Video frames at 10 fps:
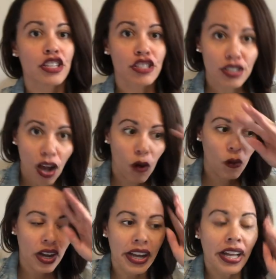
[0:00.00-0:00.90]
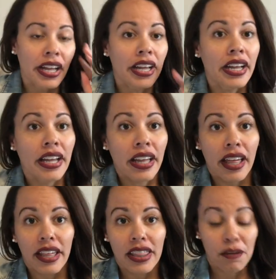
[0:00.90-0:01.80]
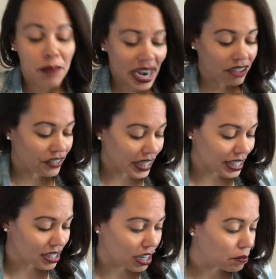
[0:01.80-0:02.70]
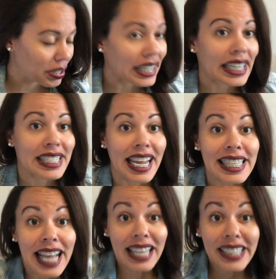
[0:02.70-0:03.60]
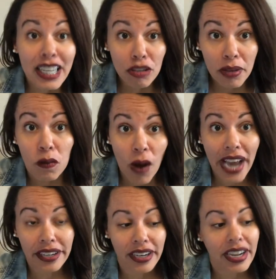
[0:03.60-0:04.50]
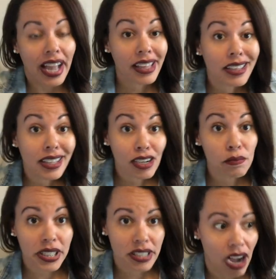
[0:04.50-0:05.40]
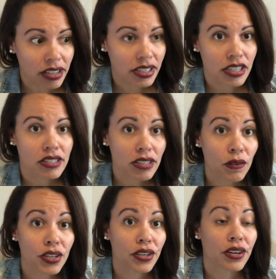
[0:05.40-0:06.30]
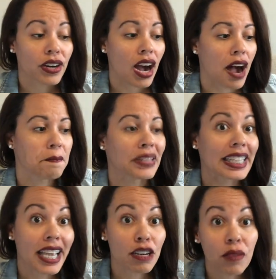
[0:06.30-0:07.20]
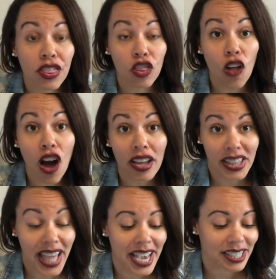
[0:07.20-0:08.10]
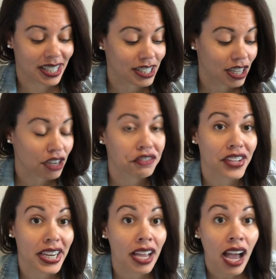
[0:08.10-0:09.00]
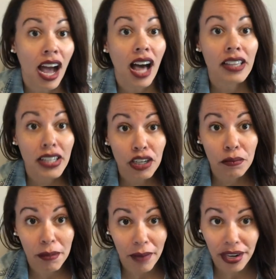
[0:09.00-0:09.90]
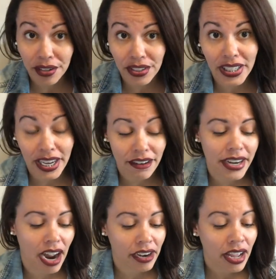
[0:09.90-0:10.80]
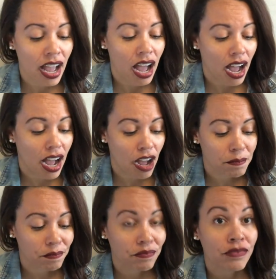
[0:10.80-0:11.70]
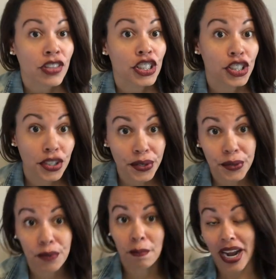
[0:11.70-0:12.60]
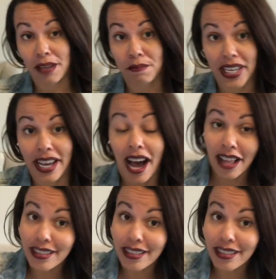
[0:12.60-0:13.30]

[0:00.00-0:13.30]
So the benefit is gonna be that it's a little bit wider and a little bit taller. So your kid with long legs is gonna fit a little bit better in the Carryon. You might be a